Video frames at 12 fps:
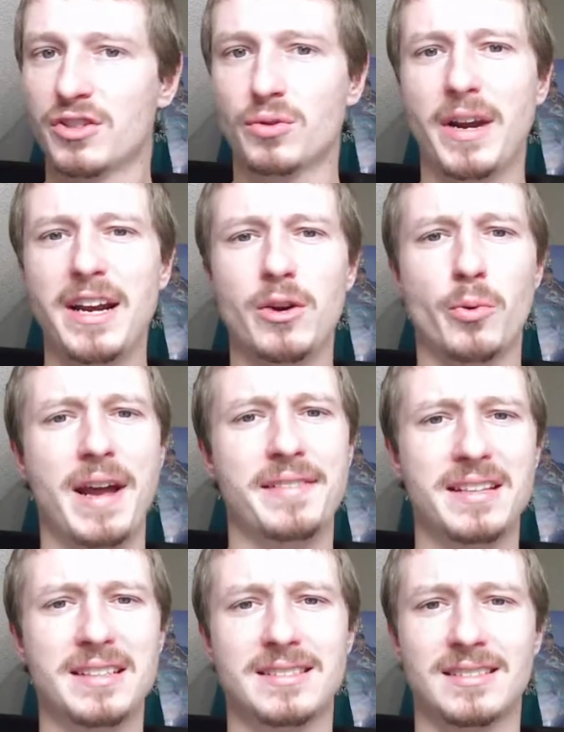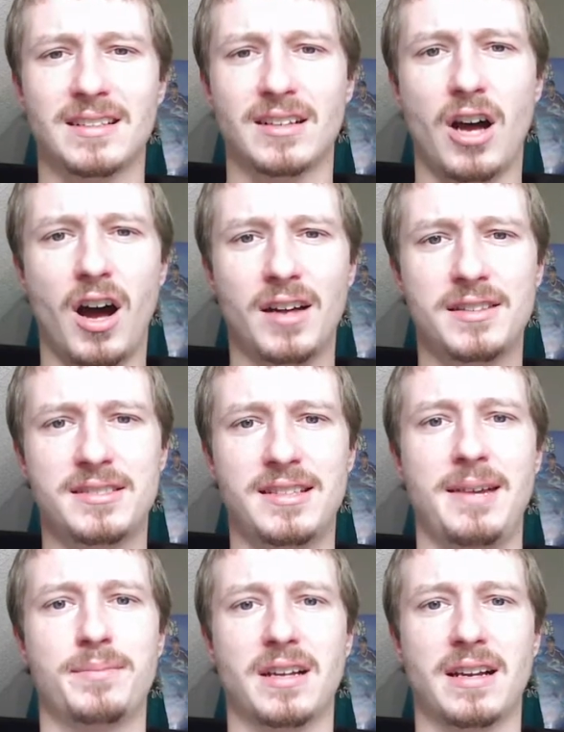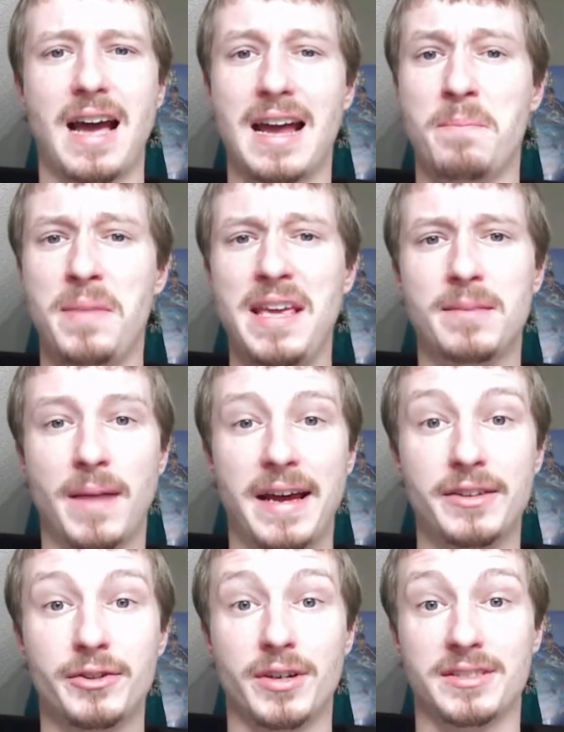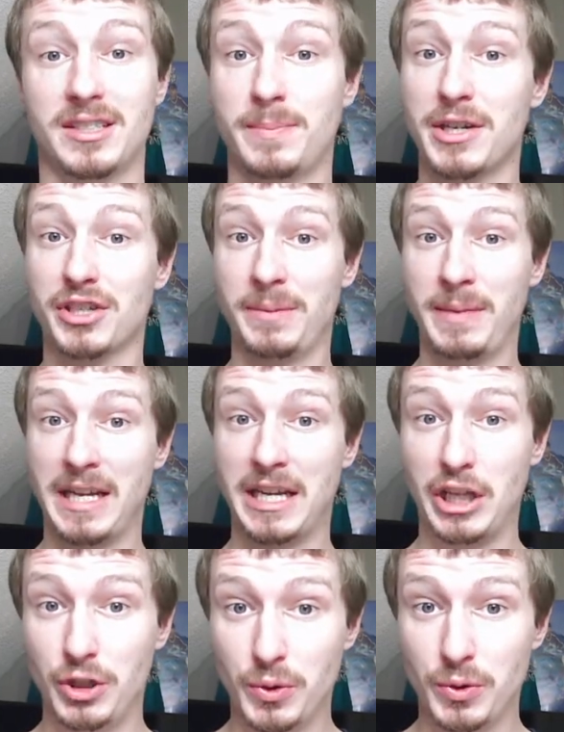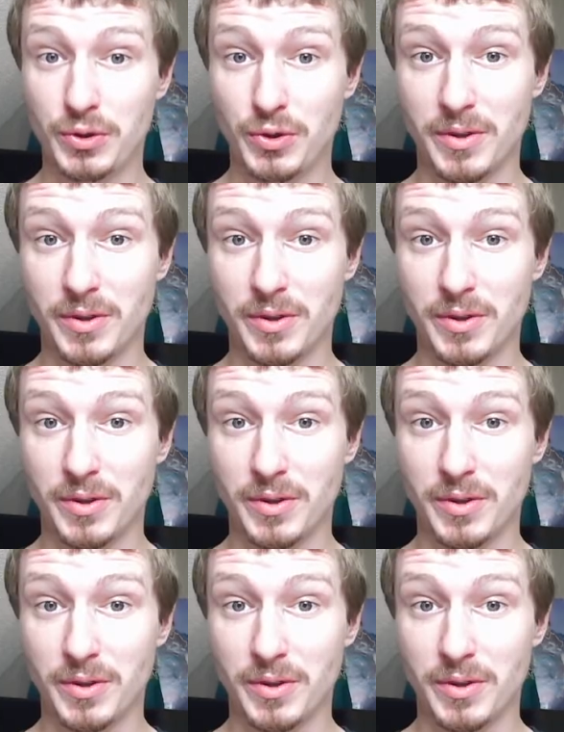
right away, this concept kind of piqued my interest, especially being a YouTuber